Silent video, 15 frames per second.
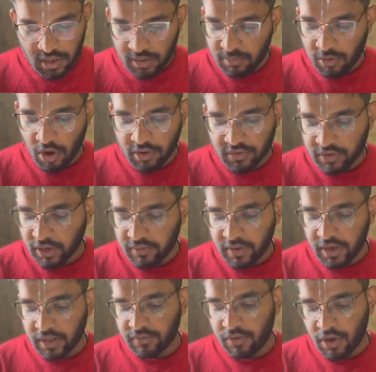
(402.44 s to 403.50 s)
block state
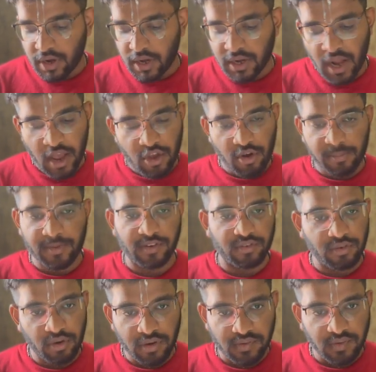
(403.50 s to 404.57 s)
waiting for an IO operation
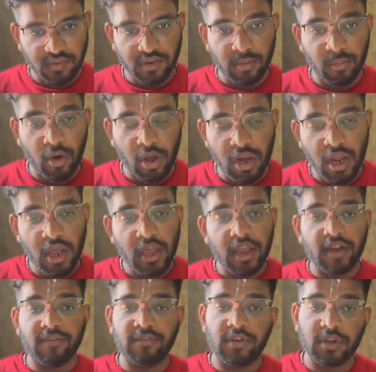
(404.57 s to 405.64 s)
or a system call.
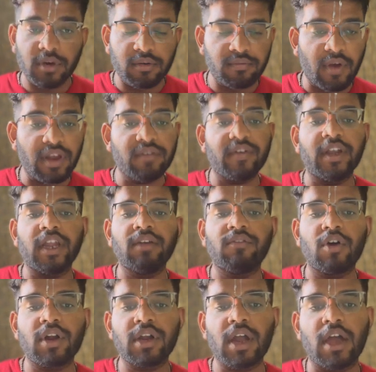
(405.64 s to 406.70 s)
If while waiting
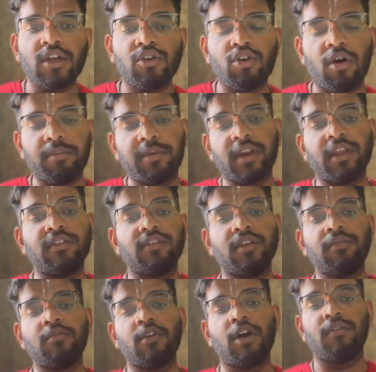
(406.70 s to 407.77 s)
for an IO
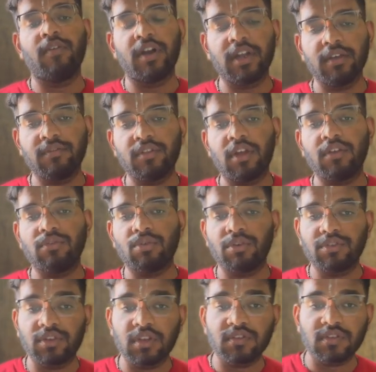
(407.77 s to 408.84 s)
operation, what if the
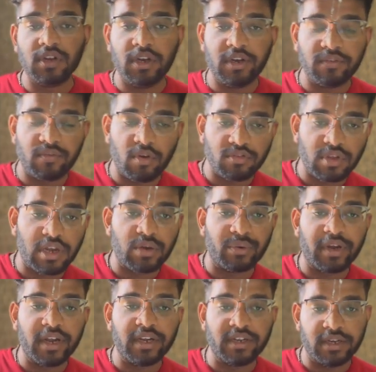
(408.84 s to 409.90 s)
resources it was
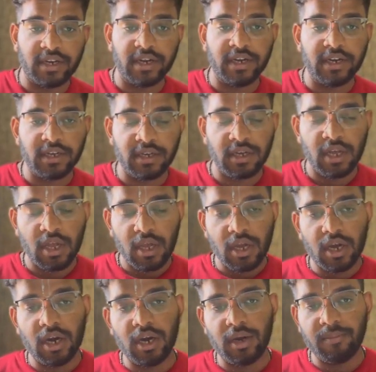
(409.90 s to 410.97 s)
allocated?
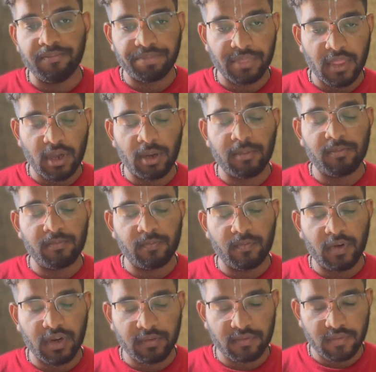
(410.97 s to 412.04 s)
Uh,
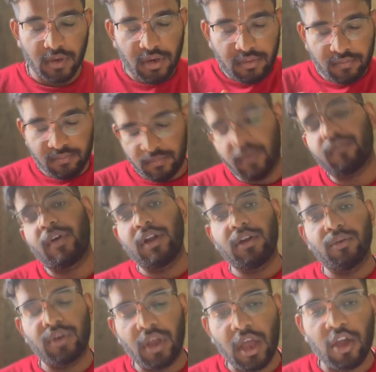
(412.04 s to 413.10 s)
what if while
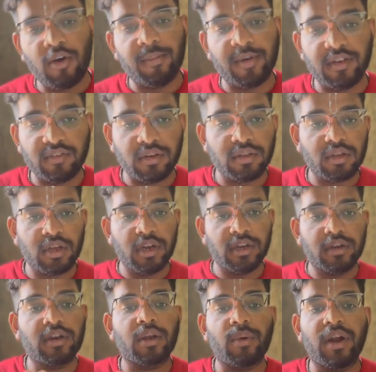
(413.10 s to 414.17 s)
during IO operation
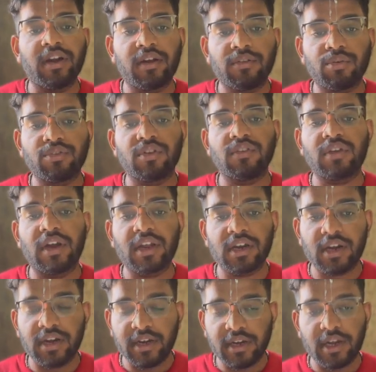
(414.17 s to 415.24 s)
it required resources that are
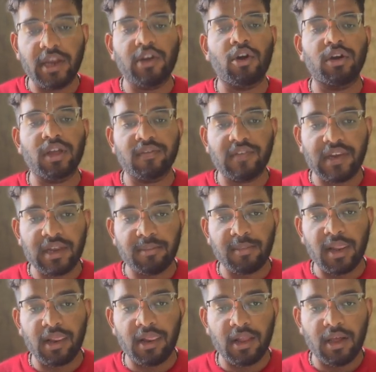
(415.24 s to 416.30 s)
currently not
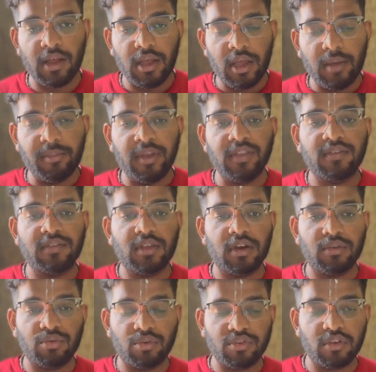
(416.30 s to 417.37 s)
available? Means the
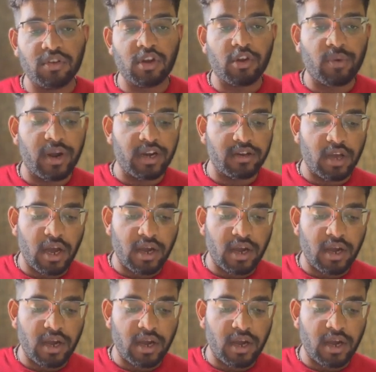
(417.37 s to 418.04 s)
resources required